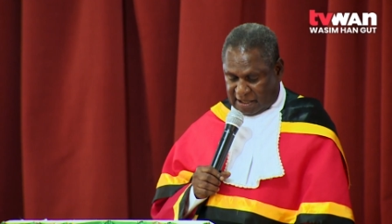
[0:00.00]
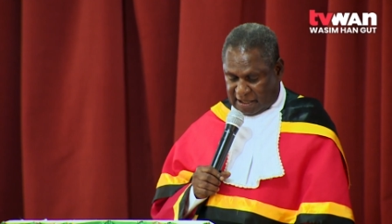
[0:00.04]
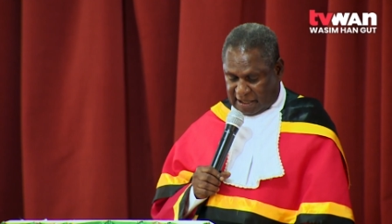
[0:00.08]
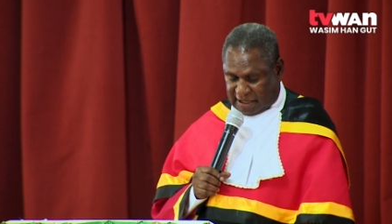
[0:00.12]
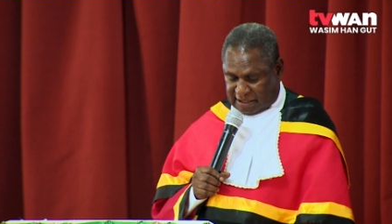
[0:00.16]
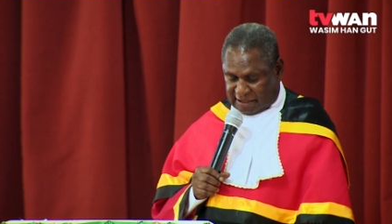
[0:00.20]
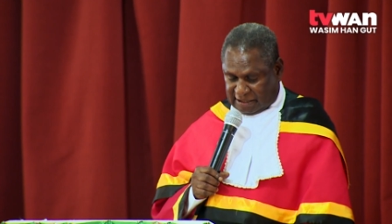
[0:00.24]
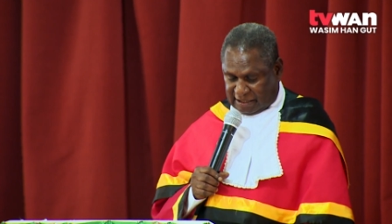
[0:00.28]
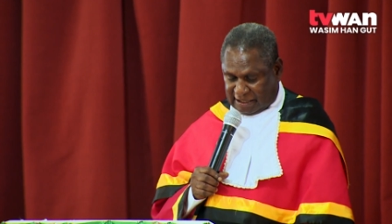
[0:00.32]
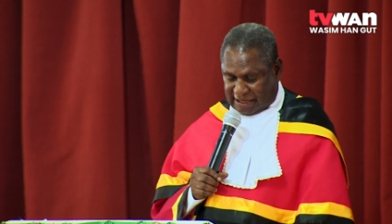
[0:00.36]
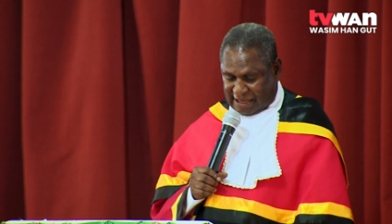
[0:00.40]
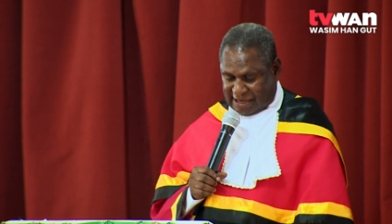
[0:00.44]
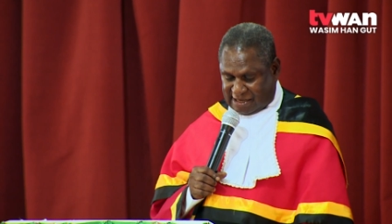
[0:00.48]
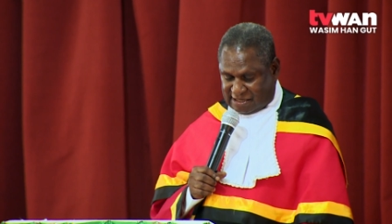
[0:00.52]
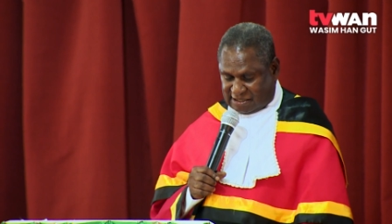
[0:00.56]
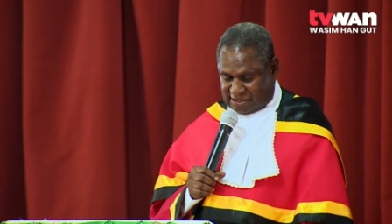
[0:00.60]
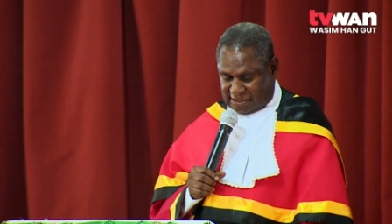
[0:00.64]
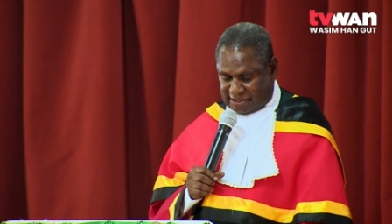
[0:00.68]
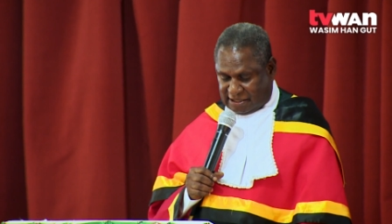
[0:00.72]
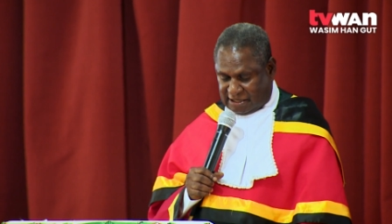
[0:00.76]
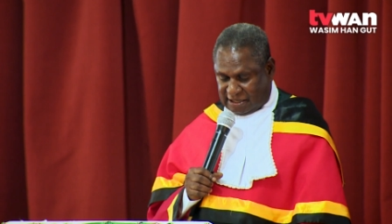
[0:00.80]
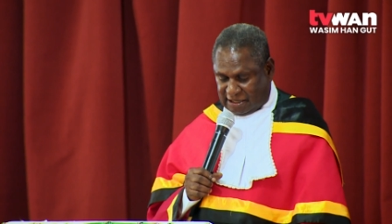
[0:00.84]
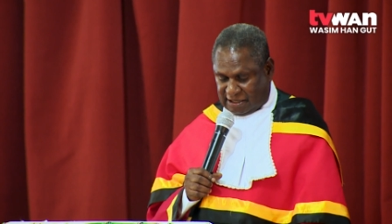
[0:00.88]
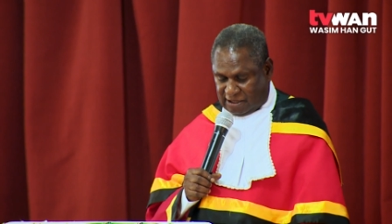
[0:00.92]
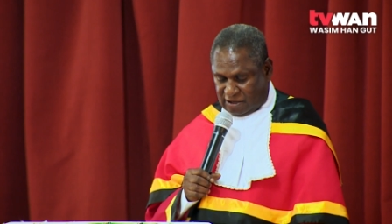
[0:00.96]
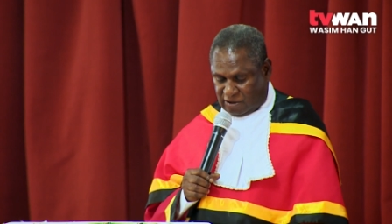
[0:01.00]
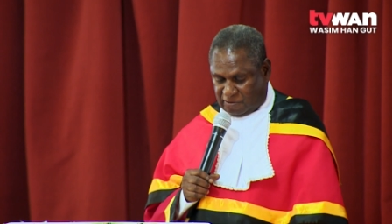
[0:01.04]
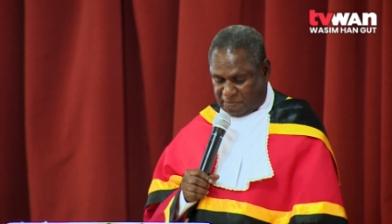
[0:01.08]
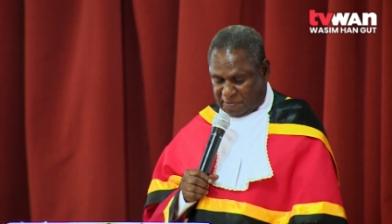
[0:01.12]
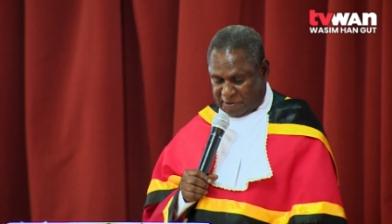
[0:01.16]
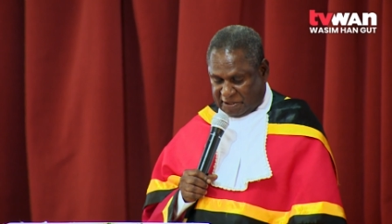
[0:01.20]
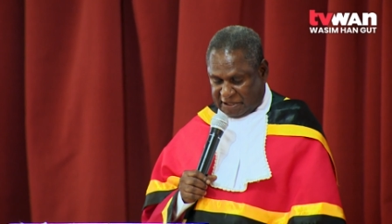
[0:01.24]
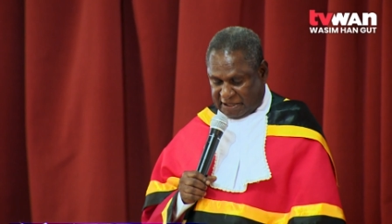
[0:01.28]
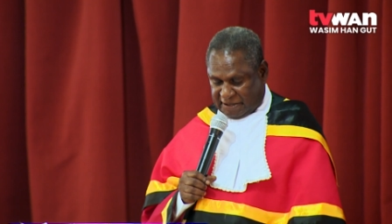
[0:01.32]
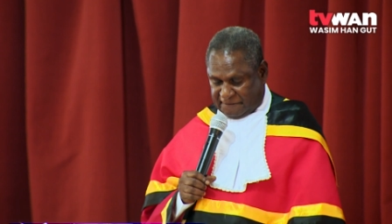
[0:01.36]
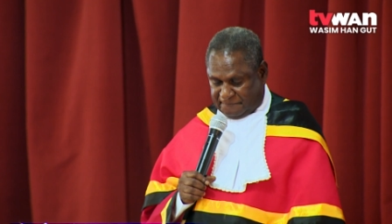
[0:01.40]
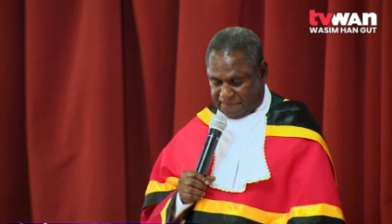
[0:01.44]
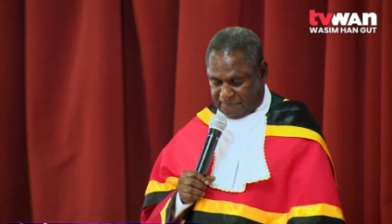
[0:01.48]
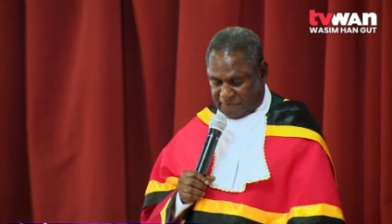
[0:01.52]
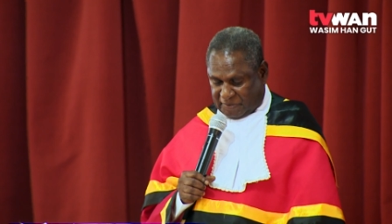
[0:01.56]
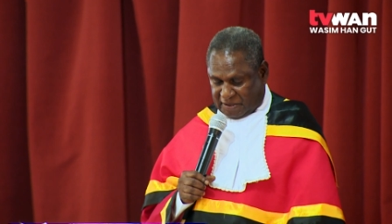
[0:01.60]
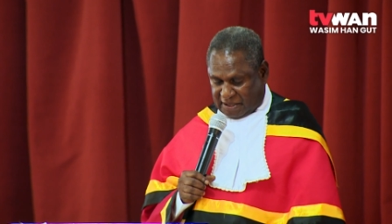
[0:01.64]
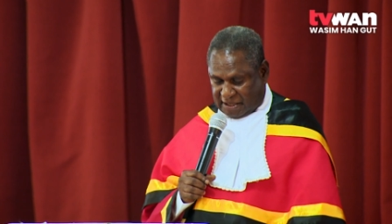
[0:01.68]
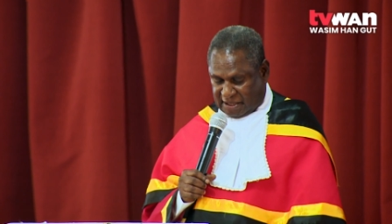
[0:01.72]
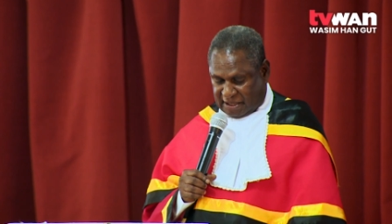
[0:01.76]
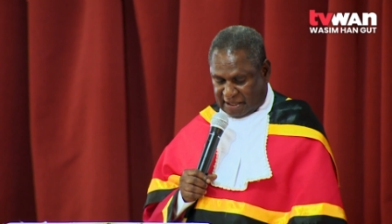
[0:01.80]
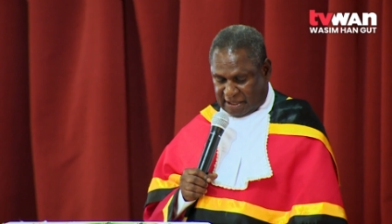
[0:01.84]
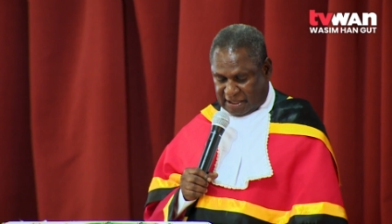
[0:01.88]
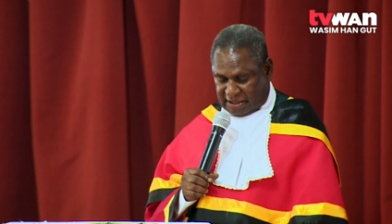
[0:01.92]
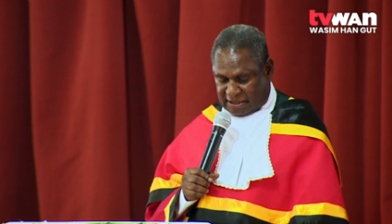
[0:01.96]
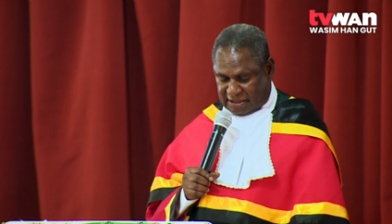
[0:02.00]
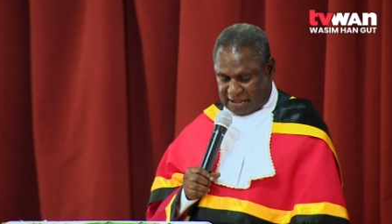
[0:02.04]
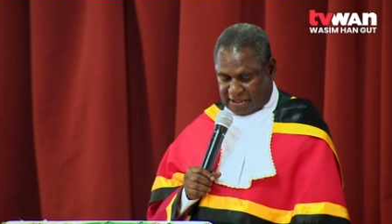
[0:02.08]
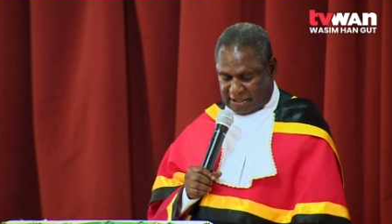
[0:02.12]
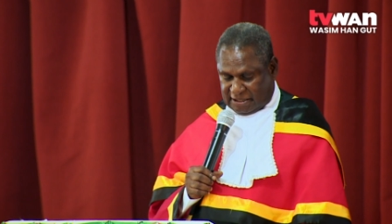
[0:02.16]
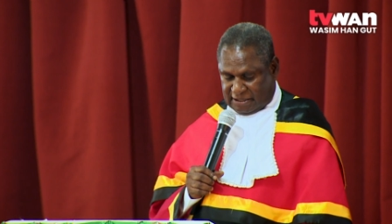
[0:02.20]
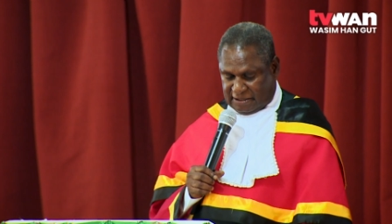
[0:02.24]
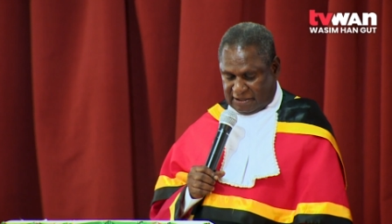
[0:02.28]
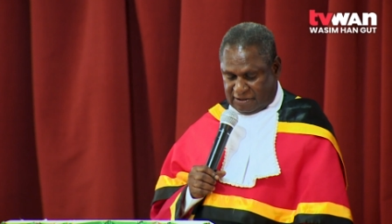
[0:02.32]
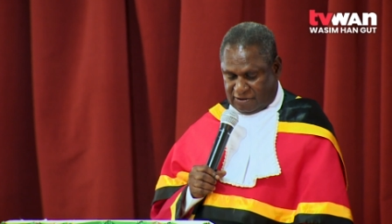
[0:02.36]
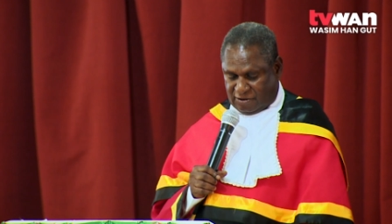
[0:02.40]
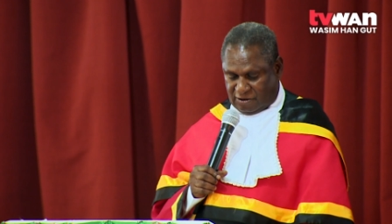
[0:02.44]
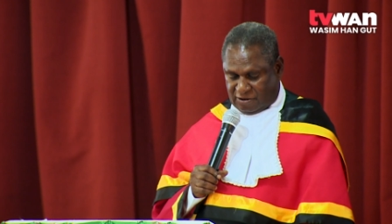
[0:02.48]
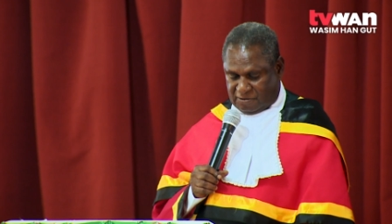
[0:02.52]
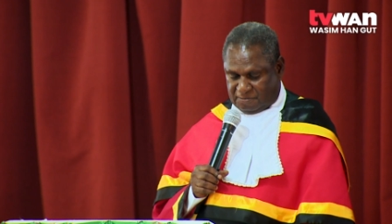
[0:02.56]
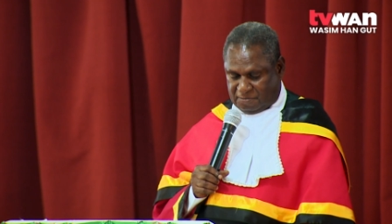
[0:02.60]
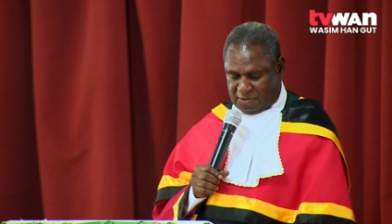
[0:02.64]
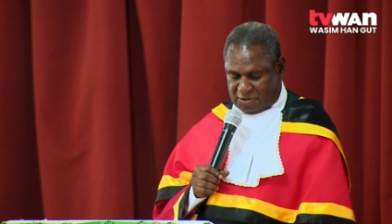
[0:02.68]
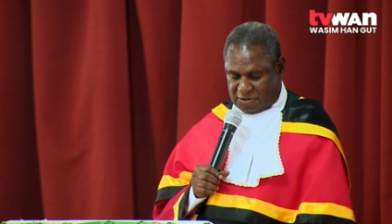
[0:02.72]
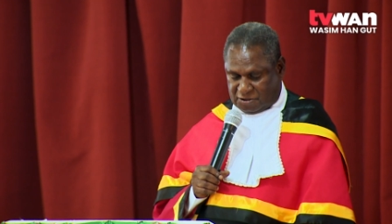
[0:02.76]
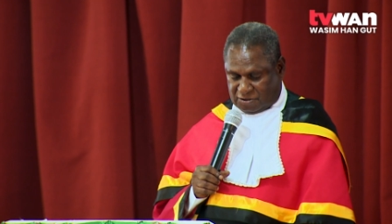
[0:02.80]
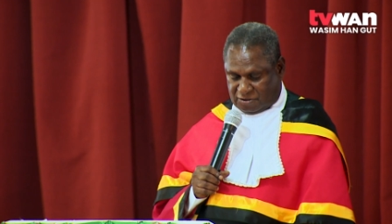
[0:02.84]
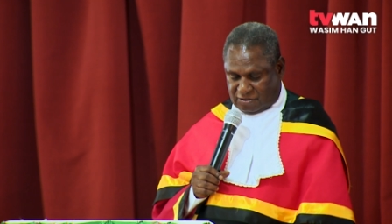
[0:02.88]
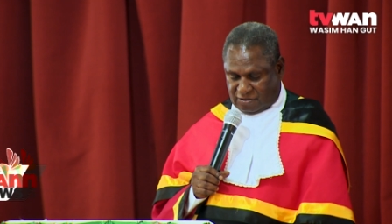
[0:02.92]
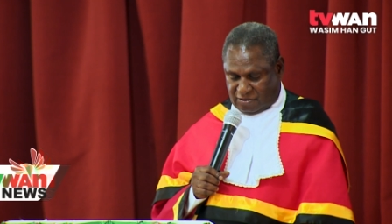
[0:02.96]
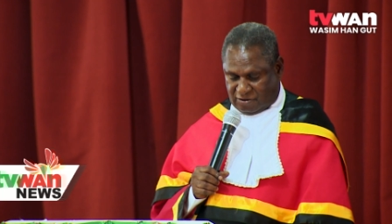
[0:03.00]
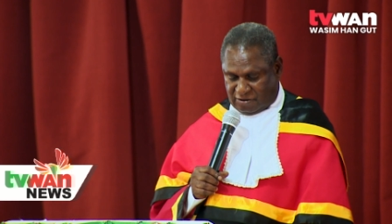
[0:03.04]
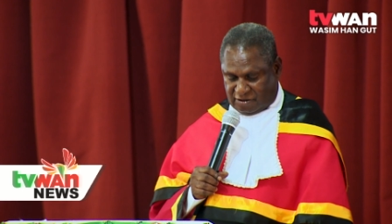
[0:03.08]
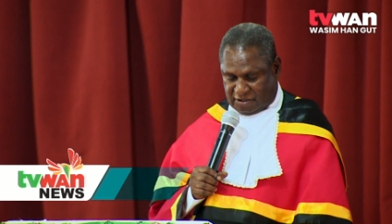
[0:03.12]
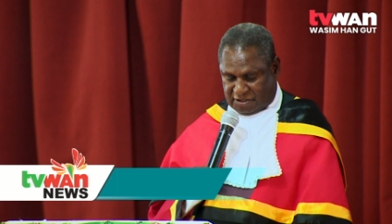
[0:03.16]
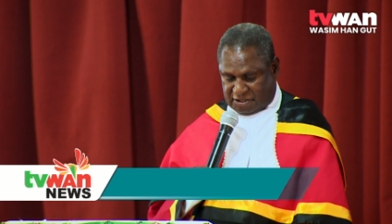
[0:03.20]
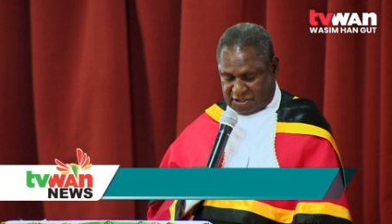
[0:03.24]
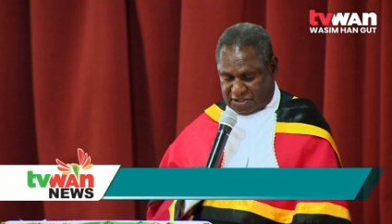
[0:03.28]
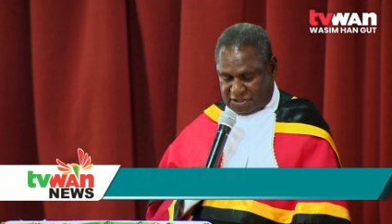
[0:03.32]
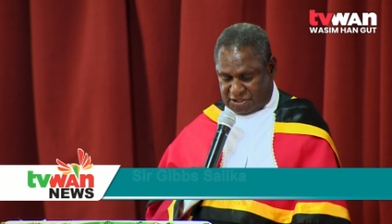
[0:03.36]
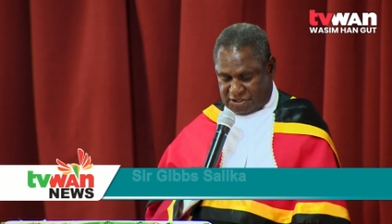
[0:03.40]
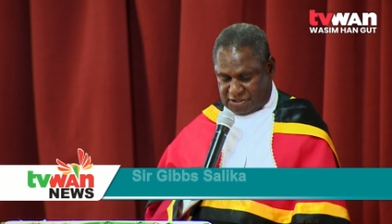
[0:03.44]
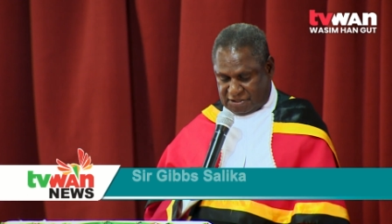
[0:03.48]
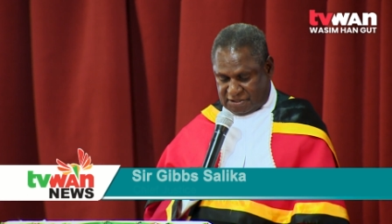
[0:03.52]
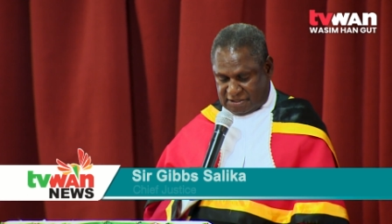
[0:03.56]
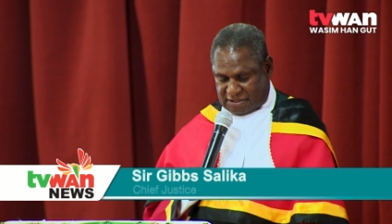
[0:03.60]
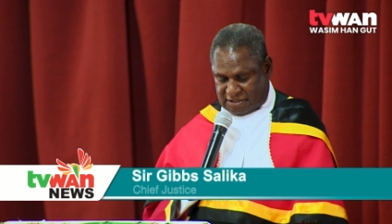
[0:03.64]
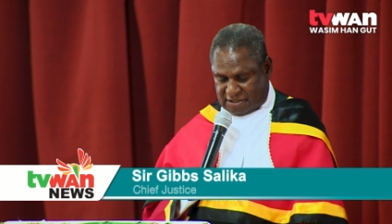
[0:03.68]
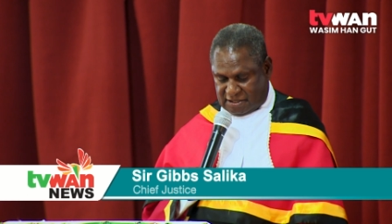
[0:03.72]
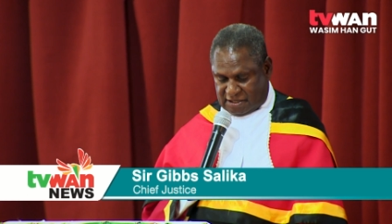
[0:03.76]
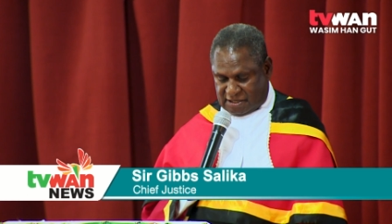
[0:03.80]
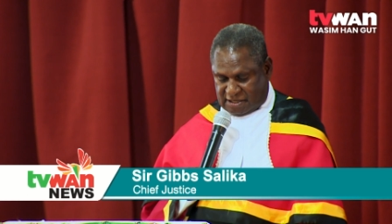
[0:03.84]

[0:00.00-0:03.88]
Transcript: At the last legal opening at the Don Bosco College,